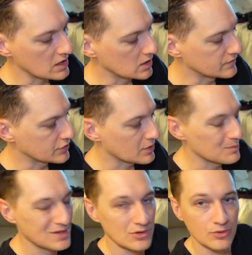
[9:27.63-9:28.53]
of your
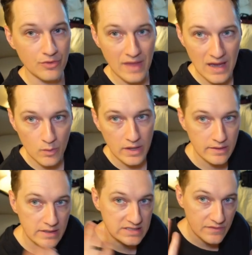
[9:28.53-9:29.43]
computer that
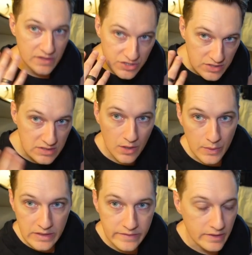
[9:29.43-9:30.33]
way, as if it's just
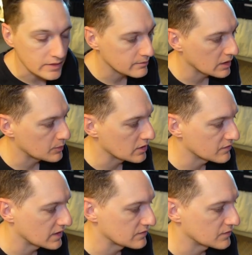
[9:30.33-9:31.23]
going into a pair
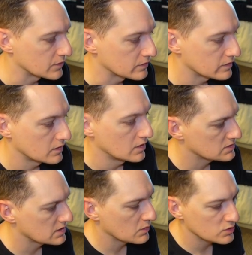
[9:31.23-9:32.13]
of headphones.
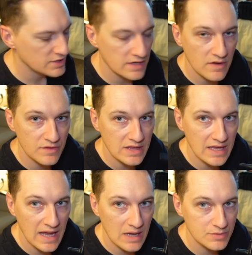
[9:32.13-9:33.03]
So then once you have everything
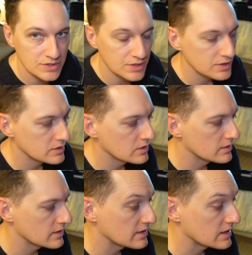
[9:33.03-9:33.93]
captured,
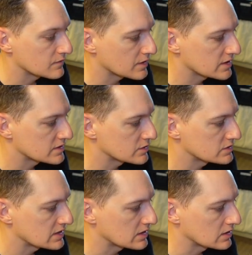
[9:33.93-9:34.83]
the thing I forgot to do
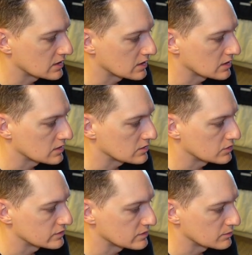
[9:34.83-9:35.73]
is hit
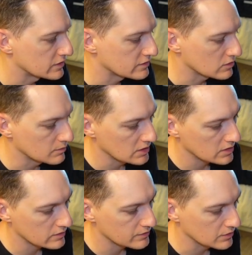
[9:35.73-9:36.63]
use musical MIDI
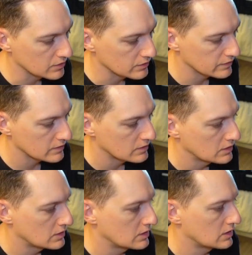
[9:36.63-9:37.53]
controls,
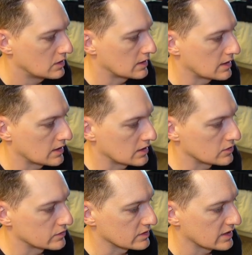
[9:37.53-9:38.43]
and
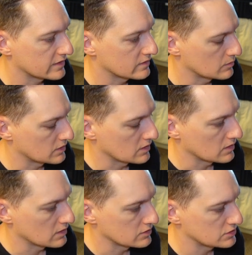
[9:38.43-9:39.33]
you select something
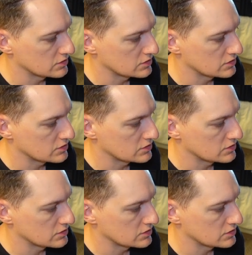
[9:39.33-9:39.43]
and